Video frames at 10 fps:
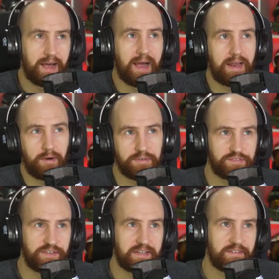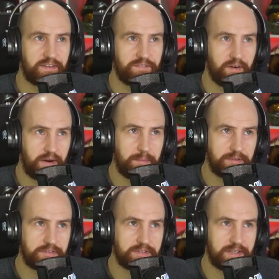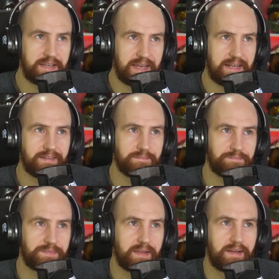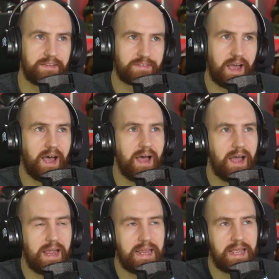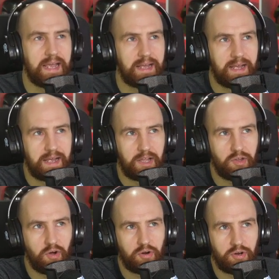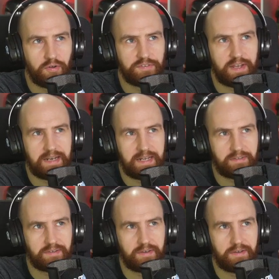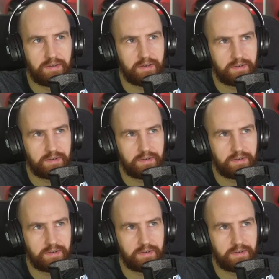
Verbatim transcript: I always feel as if you're able to, again, tie your content into